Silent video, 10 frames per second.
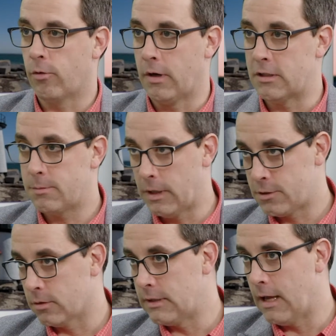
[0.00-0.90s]
for a
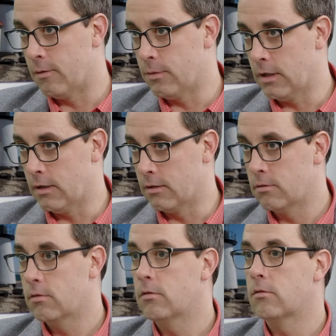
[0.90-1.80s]
special town
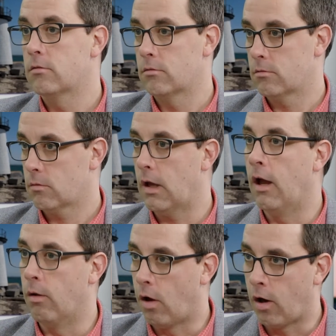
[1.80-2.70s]
meeting
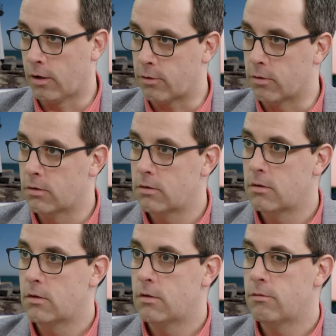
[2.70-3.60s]
uh, article
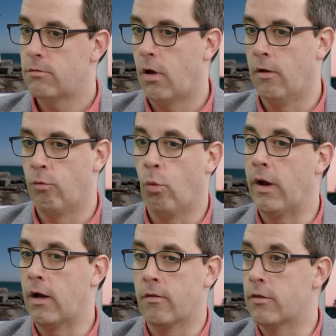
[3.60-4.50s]
of
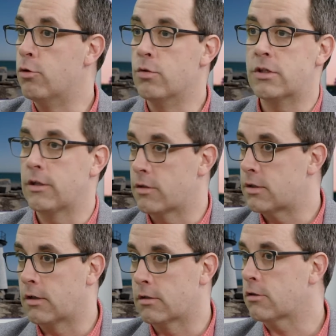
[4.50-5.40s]
where the new senior
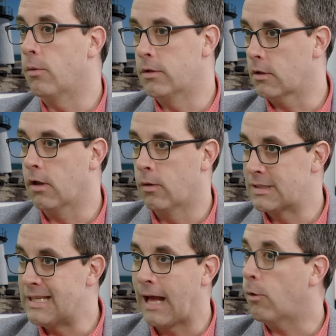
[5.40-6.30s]
center is going to go.
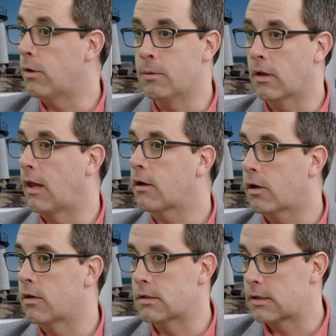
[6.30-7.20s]
It's not going to be on that
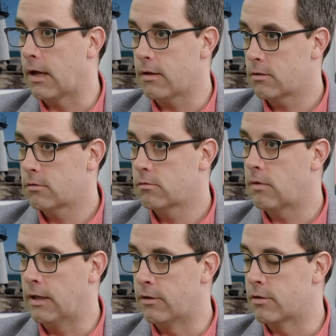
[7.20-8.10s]
current site.
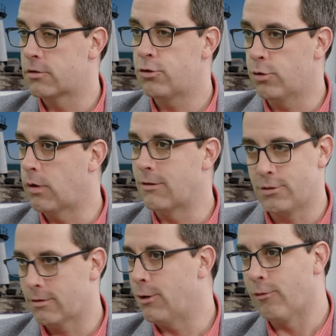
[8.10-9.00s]
And there's two, as
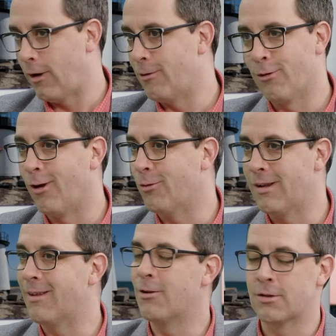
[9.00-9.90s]
you're very involved mm-hmm.
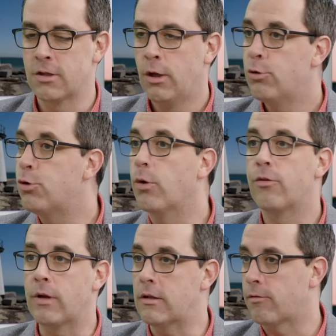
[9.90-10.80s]
in it, mm-hmm. there's two or
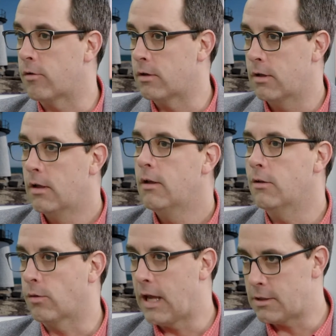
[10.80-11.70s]
three different
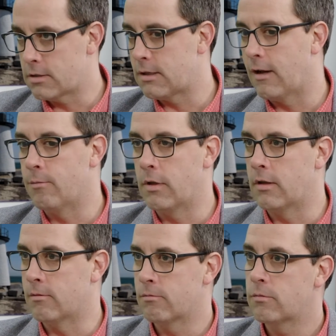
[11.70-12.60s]
locations that have
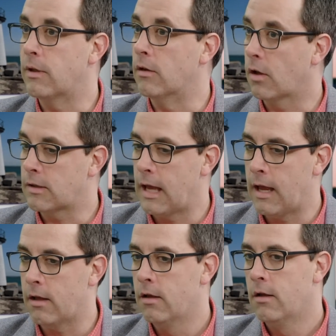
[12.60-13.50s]
been been looked
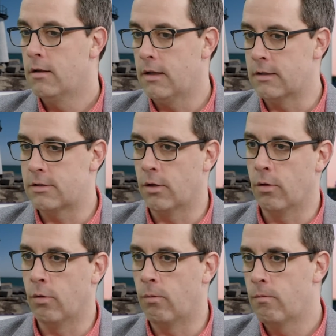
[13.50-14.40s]
at. And
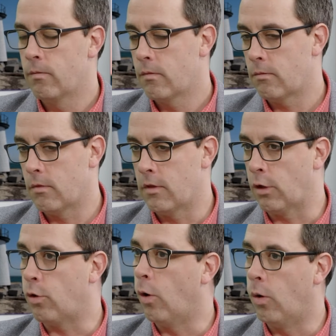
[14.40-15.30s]
so the
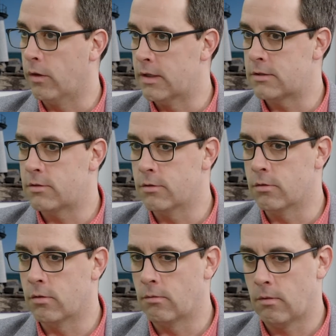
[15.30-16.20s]
goal is
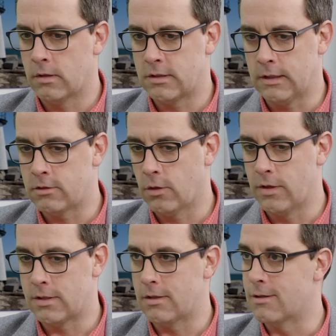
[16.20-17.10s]
to let's see. So
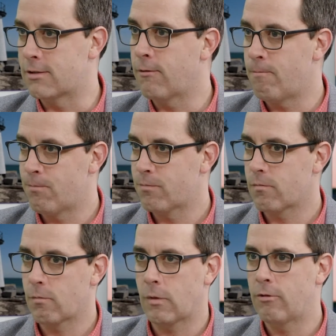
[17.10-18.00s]
this is
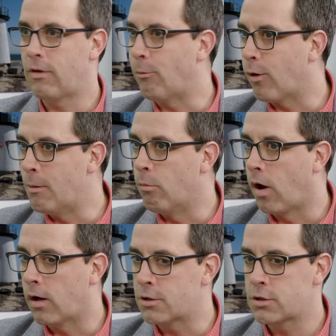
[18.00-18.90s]
February,
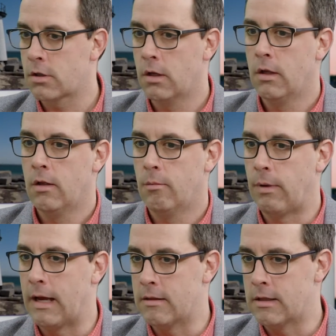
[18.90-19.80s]
March.
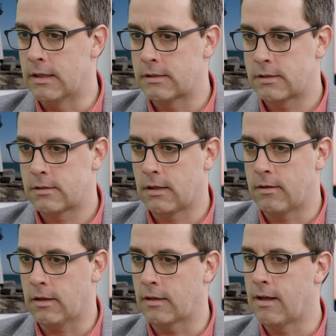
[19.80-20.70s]
By this, I
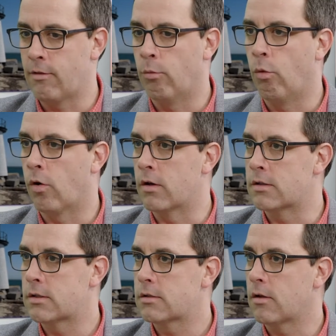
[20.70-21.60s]
think you have to have the
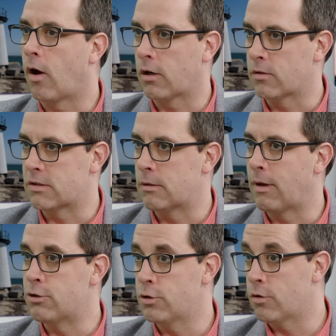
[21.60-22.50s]
warrants articles in
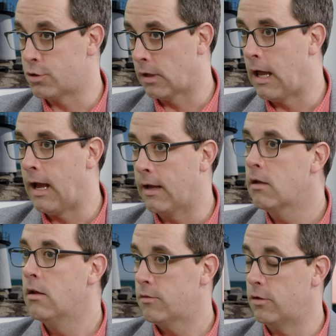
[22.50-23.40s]
by June or July
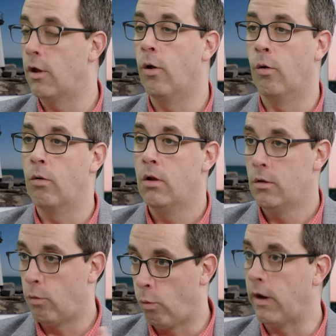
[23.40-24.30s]
to know
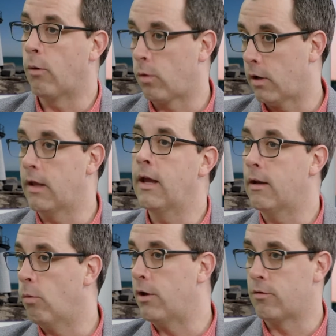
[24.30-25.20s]
where we're going to
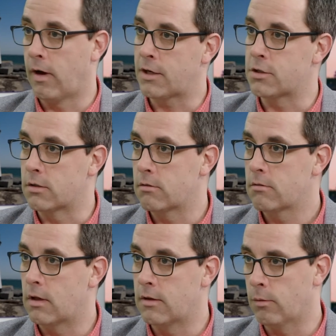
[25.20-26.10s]
head and what direction,
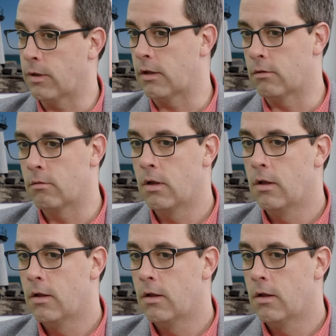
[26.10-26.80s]
and then we can